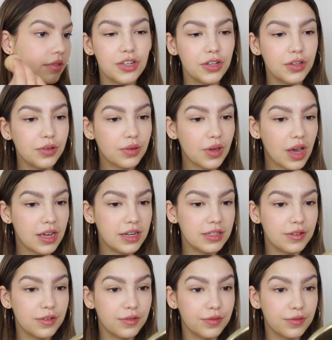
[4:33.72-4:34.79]
Do
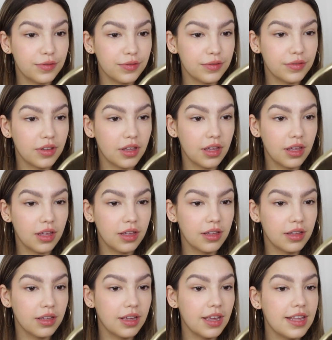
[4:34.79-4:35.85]
kind of,
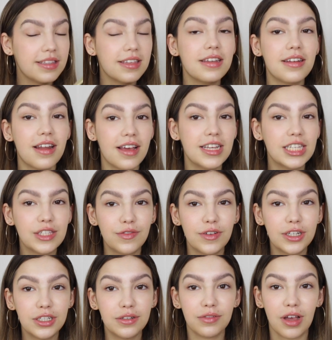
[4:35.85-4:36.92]
it's a nice
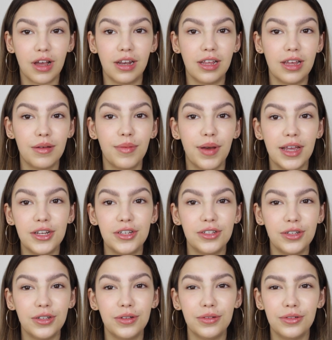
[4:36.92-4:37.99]
flush of colour, but I
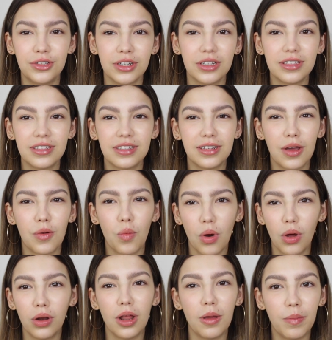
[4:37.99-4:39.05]
do just
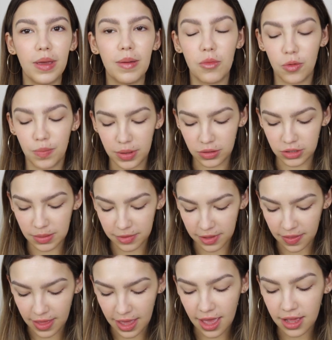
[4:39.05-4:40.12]
want a bit more build up
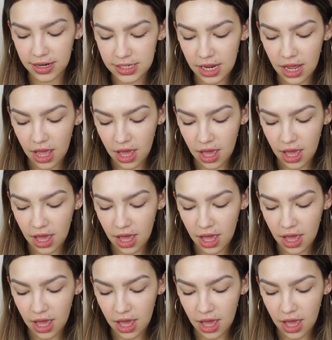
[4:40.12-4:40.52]
than that.